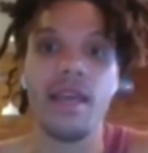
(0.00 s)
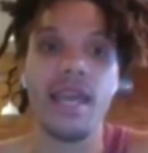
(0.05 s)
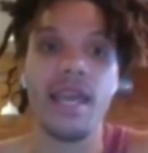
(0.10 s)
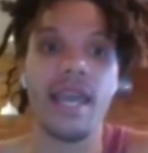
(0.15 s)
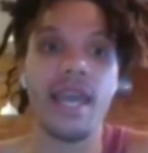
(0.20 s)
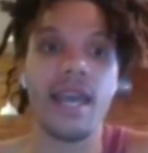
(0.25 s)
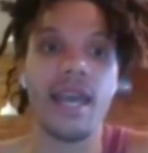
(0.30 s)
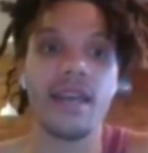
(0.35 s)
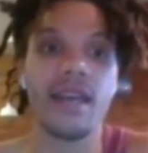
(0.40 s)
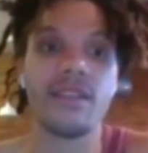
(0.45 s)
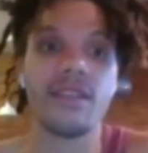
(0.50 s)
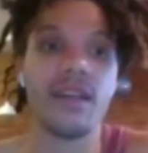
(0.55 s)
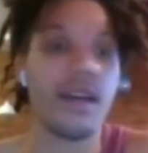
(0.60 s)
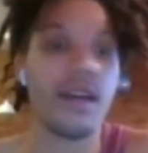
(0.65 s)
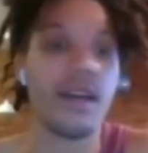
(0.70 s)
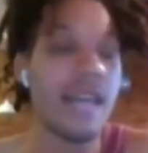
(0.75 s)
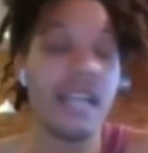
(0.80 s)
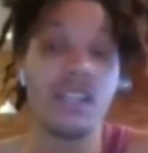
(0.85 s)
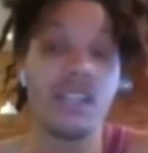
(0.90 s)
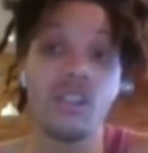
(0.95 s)
And
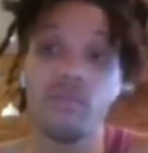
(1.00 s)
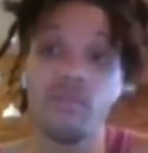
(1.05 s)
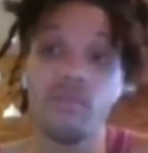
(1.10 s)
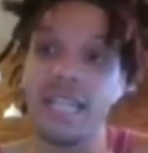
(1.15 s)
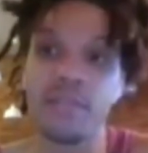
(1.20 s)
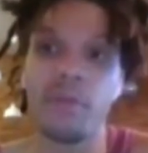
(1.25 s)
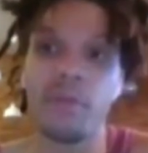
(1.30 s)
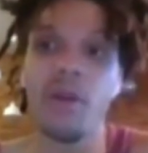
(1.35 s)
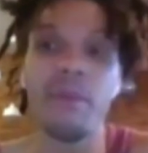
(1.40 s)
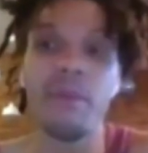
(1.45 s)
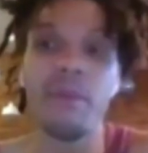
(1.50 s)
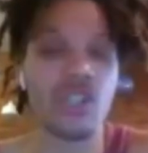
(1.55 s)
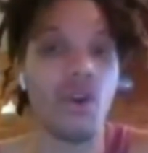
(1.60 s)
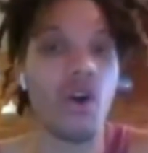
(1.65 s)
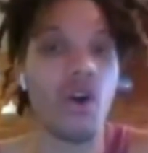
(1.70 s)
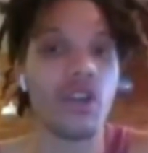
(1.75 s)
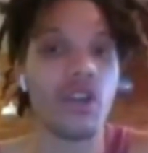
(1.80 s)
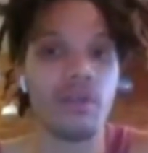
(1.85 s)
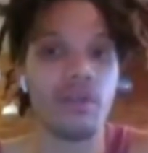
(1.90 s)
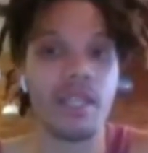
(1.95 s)
that's pretty much
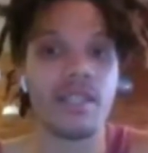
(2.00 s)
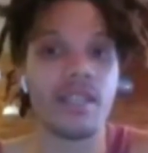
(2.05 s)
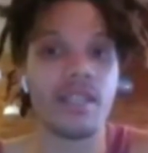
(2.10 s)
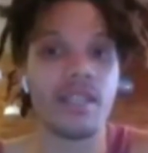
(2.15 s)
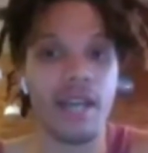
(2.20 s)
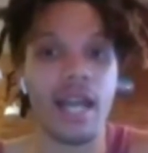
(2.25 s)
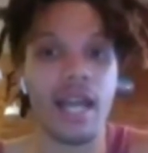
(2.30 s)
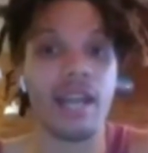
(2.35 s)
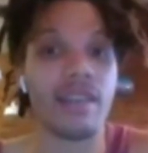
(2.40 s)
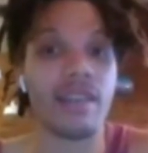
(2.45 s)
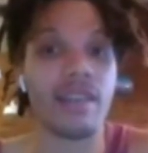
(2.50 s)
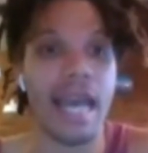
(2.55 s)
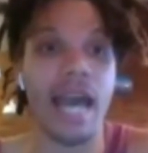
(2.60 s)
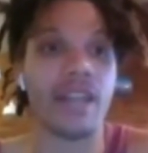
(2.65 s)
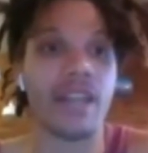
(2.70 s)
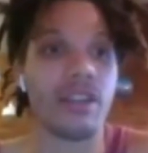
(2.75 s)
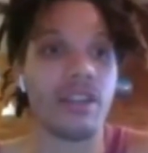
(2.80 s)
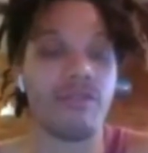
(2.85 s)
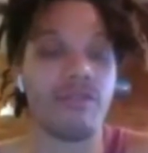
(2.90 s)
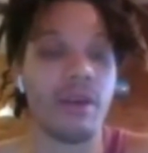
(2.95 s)
all you need to kind of
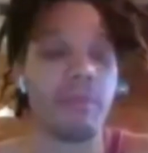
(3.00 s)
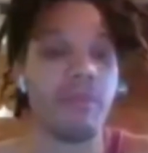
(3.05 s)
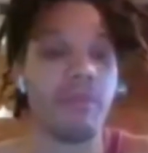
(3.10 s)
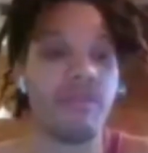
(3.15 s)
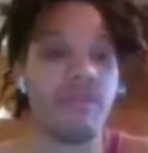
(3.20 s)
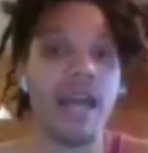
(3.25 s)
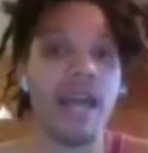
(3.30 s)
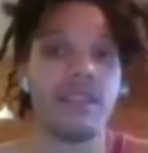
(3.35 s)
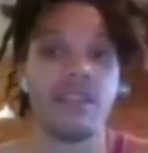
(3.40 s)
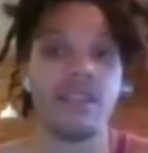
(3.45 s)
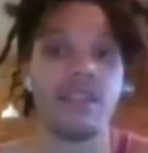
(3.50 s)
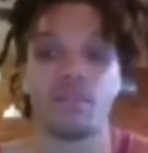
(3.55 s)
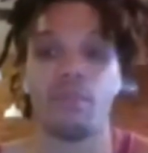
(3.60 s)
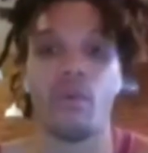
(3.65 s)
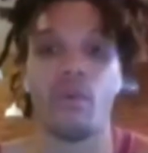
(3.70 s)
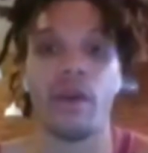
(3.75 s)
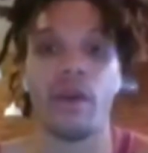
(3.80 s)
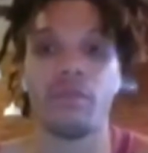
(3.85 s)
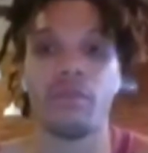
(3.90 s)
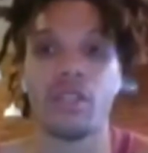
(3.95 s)
gather from at this point.